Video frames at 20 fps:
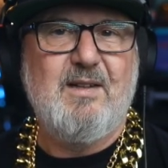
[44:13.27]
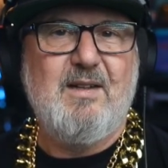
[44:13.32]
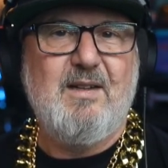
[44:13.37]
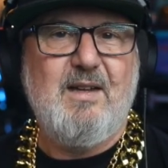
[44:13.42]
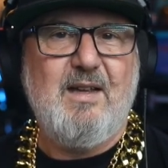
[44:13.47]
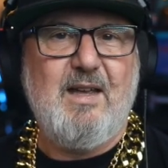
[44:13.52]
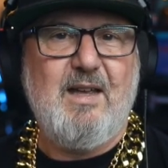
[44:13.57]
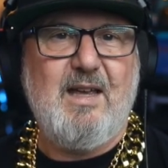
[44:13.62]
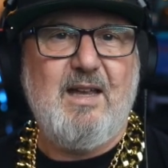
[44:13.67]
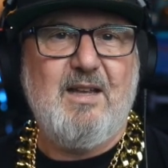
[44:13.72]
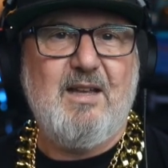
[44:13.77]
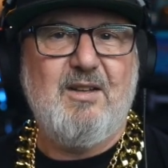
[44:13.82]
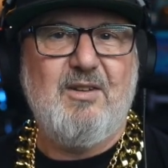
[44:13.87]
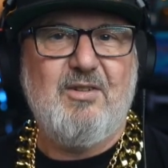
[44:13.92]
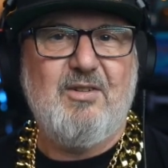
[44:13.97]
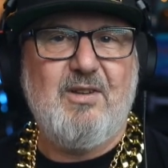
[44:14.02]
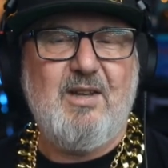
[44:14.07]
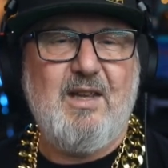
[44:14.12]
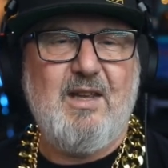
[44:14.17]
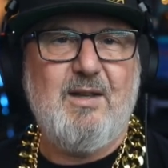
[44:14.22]

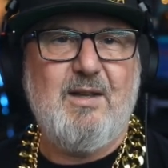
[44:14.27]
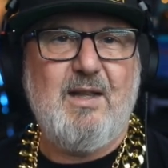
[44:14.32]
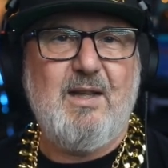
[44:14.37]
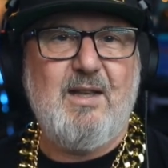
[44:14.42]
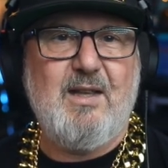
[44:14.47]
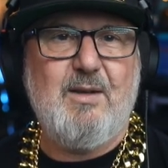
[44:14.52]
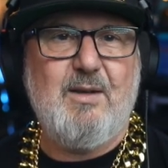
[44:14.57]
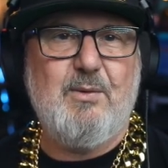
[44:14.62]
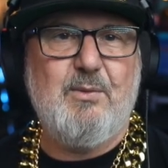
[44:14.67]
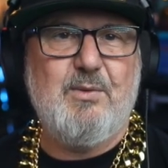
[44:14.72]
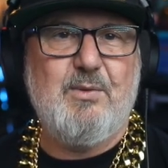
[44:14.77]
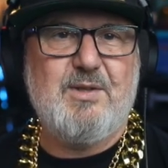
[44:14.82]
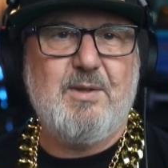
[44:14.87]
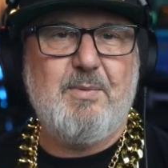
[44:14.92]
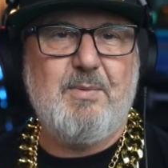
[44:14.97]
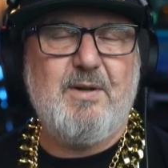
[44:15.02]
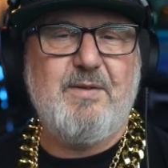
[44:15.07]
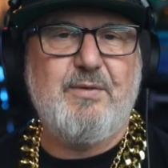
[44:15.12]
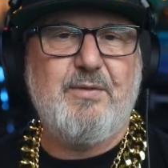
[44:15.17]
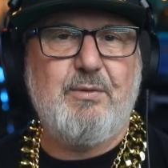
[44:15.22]
And it was a
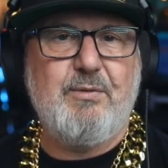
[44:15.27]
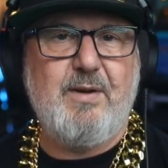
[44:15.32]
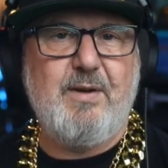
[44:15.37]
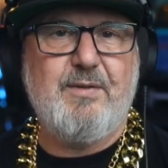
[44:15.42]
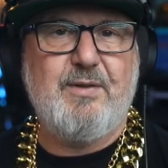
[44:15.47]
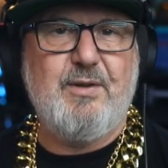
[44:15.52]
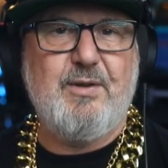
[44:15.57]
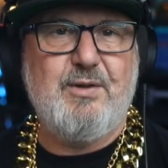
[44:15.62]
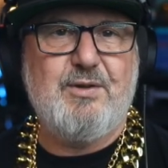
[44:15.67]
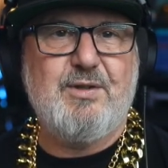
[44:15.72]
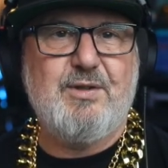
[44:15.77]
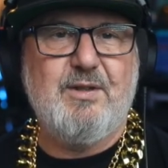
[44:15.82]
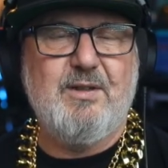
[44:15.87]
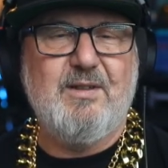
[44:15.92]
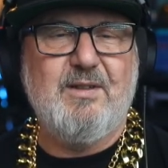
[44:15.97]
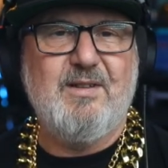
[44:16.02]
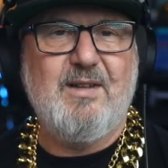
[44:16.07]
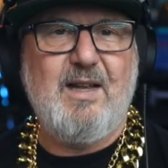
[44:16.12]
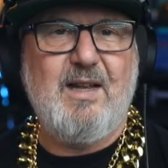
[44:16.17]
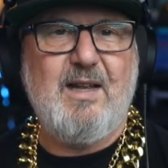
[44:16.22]
bit of a
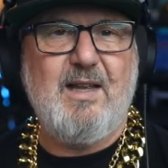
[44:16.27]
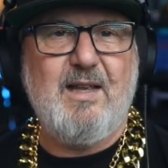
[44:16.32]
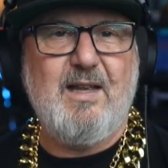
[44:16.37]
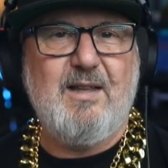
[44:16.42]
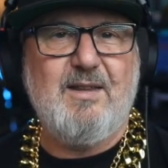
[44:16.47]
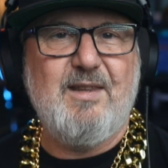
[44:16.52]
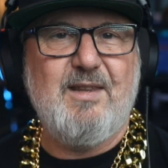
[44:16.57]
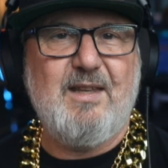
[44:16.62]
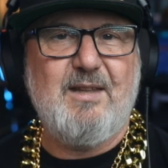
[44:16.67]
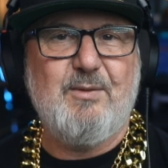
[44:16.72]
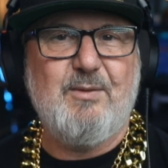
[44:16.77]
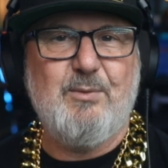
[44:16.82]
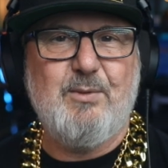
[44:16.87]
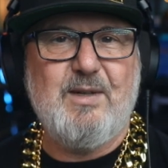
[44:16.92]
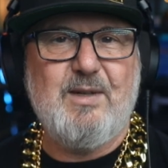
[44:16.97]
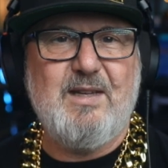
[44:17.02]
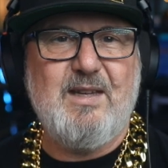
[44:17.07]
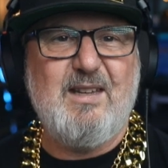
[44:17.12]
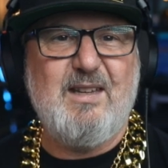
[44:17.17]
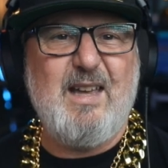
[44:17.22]
revolution that
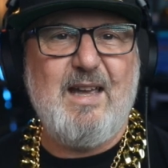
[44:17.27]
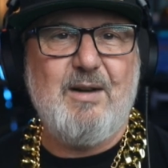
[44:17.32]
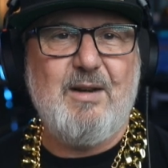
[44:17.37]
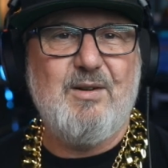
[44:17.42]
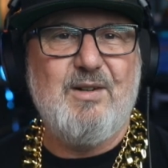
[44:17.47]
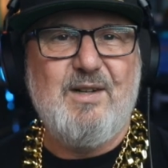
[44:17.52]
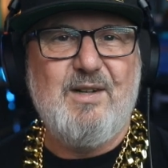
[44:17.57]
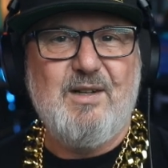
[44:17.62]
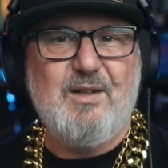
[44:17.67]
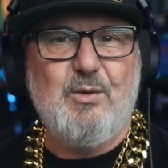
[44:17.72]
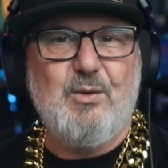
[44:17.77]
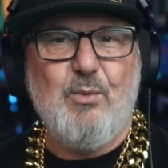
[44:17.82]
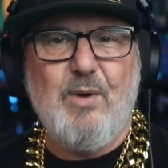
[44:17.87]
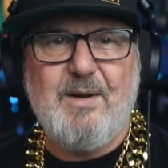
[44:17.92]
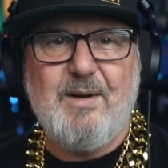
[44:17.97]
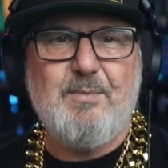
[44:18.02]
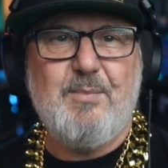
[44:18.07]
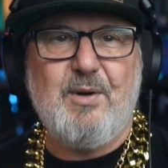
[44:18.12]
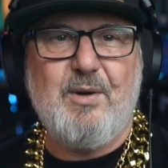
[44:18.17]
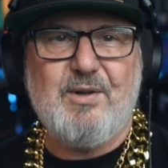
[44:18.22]
we had
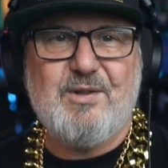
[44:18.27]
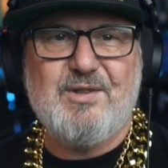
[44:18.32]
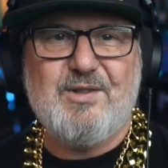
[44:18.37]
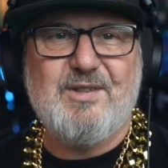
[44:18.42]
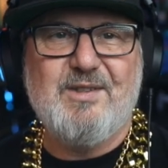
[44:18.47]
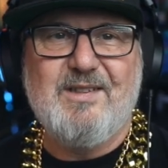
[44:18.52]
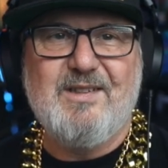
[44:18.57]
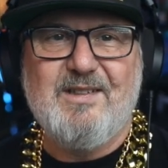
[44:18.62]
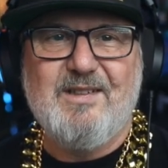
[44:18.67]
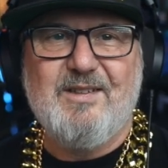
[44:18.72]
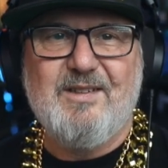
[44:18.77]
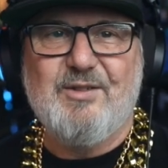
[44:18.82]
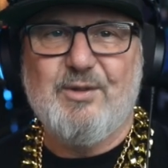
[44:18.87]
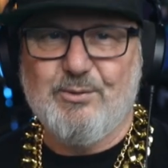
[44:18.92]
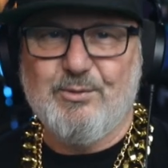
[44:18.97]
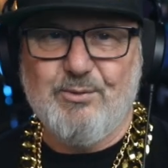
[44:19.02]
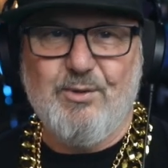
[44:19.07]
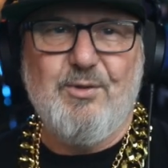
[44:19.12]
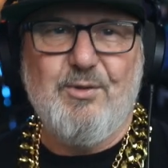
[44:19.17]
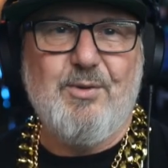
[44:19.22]
one box to
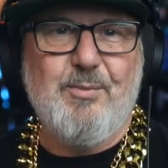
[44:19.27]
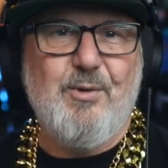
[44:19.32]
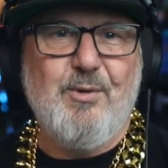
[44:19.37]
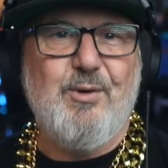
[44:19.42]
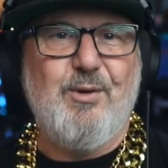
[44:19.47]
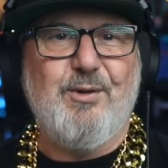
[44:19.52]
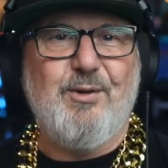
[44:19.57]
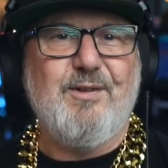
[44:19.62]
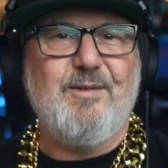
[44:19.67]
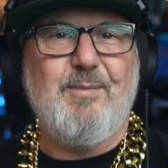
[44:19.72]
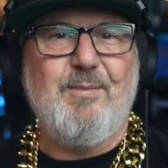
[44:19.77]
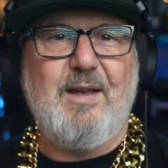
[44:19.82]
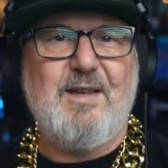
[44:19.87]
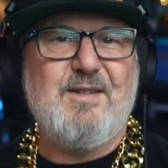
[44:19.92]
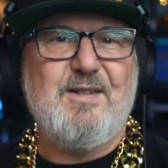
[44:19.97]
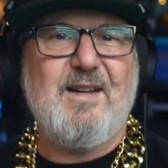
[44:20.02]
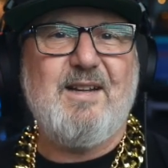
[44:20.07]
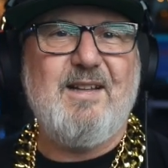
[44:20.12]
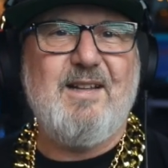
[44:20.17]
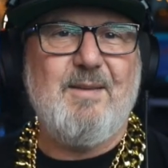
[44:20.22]
rule them all.
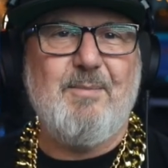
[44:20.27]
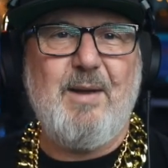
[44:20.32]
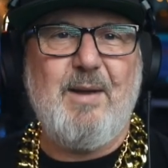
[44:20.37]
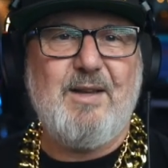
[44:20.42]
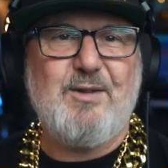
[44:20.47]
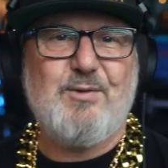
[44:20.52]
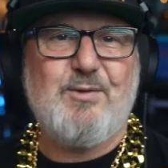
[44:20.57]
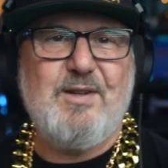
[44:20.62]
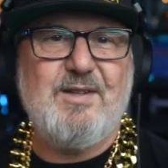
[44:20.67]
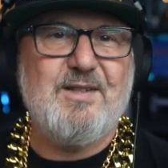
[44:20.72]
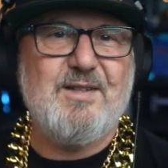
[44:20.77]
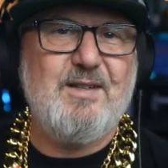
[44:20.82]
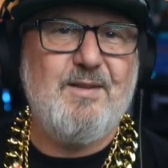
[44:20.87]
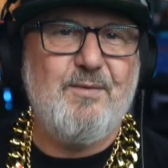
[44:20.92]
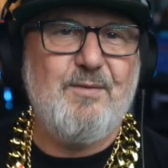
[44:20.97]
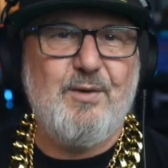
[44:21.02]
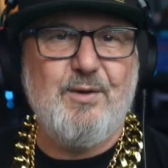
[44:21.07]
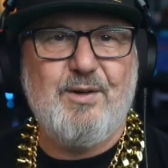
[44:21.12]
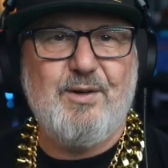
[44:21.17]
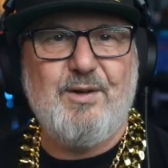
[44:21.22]
Basically, batteries, an
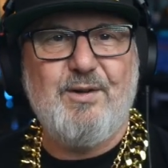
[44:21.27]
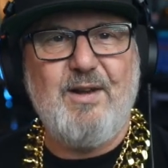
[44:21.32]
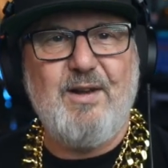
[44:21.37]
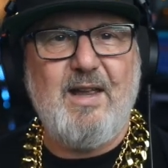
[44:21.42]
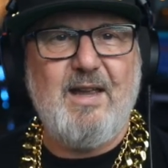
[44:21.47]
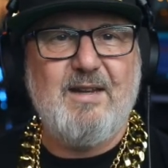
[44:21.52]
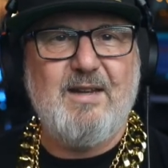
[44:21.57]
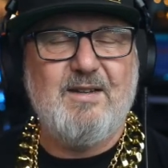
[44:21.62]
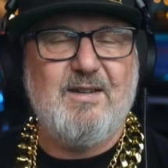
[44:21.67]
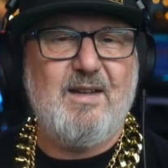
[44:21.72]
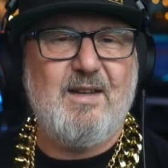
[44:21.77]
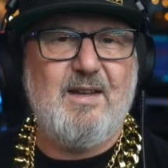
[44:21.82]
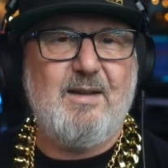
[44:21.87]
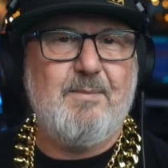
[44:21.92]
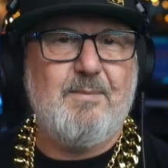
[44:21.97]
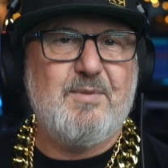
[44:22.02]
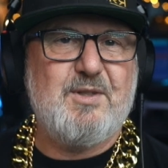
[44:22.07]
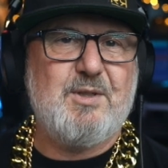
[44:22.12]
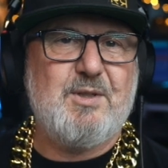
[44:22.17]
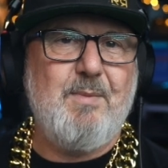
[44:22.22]
inverter,
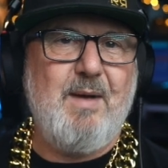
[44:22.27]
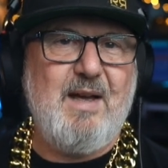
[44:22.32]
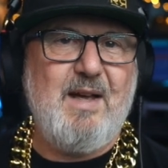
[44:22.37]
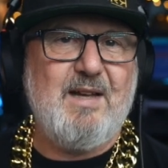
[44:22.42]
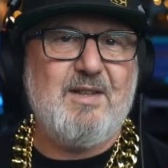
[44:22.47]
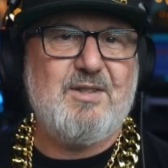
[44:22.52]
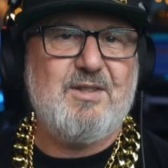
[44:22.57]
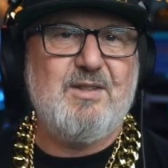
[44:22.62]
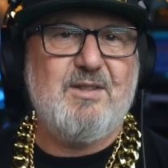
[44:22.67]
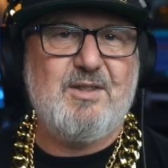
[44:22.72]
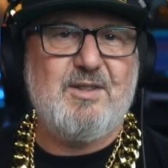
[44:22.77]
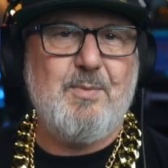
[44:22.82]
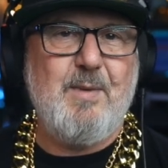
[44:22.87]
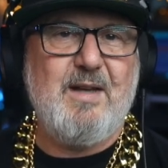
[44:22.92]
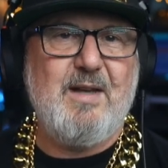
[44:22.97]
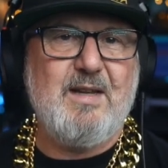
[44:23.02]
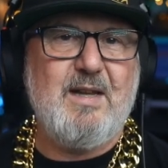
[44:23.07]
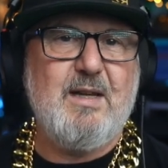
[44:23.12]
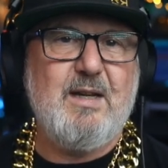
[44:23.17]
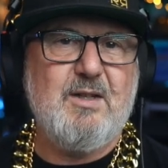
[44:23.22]
and
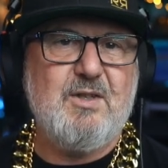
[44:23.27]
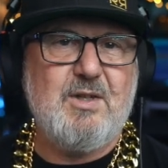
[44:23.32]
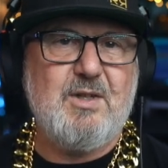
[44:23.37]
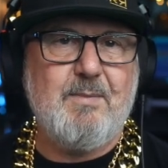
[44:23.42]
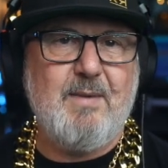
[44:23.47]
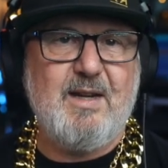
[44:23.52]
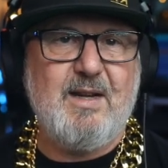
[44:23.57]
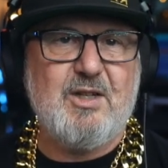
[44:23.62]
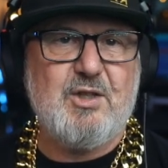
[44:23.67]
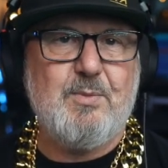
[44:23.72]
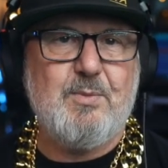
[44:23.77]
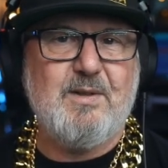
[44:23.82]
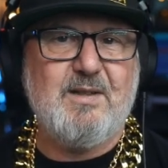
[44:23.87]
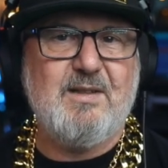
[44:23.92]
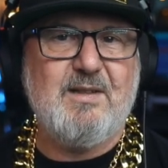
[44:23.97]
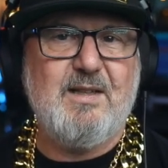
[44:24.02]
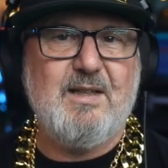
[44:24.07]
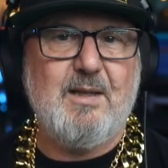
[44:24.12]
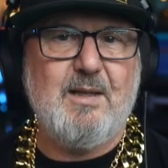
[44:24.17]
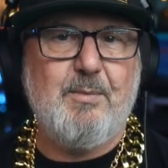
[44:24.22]
smart energy management
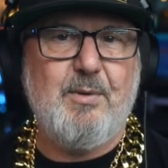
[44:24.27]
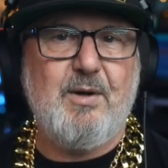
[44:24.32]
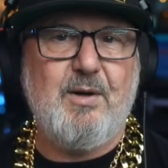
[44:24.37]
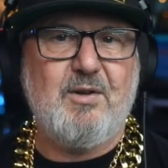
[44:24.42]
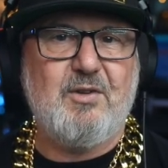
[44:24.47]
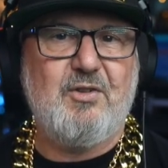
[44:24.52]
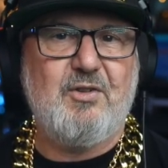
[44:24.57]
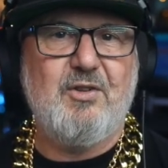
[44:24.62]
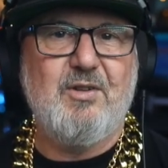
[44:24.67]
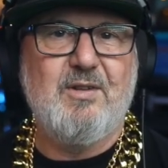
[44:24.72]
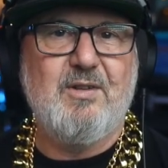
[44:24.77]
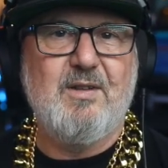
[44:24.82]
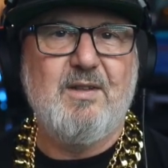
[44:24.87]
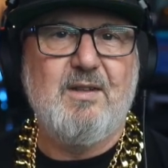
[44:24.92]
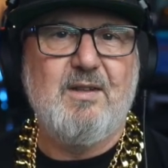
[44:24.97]
in the box.